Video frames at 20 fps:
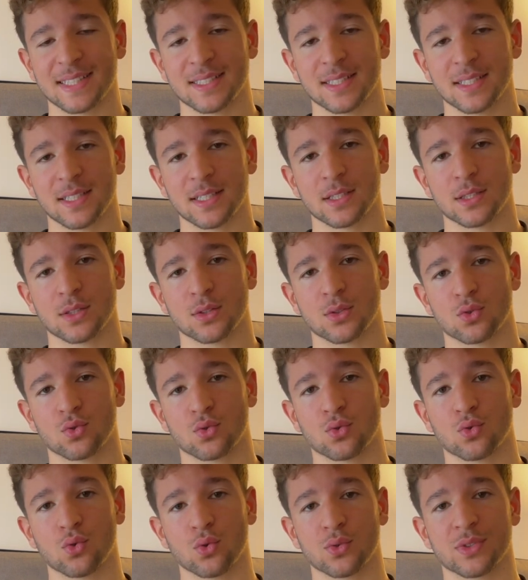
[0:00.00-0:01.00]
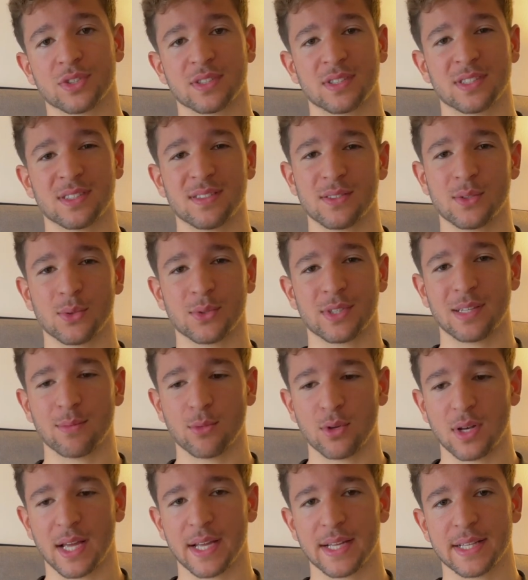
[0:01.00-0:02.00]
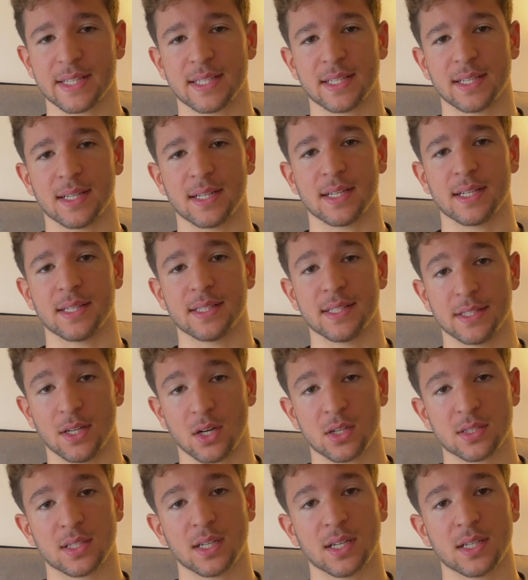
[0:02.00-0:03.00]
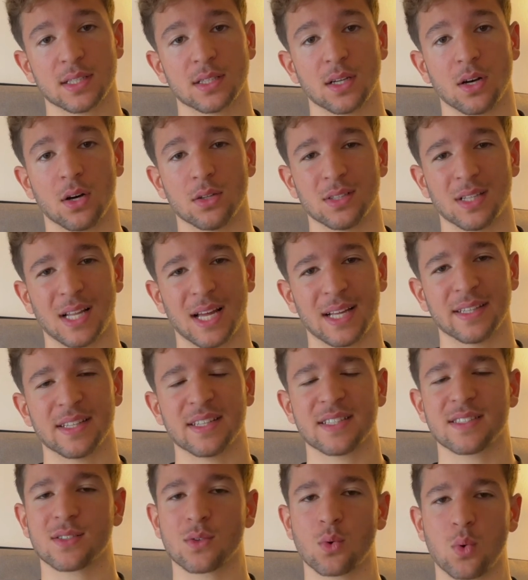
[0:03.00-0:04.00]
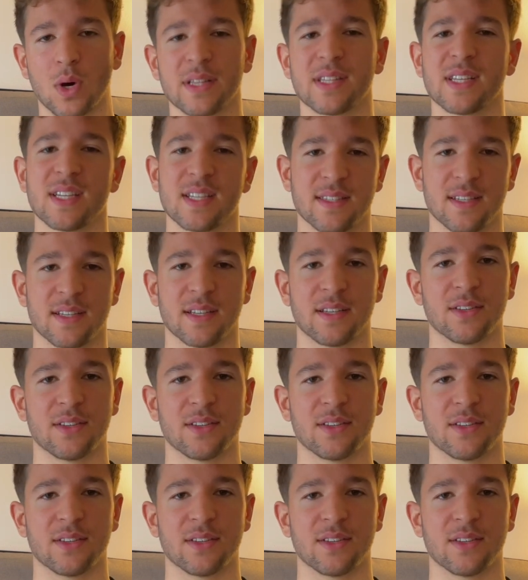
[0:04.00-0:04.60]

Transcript: to simulate the dock start on land, it's quite easy.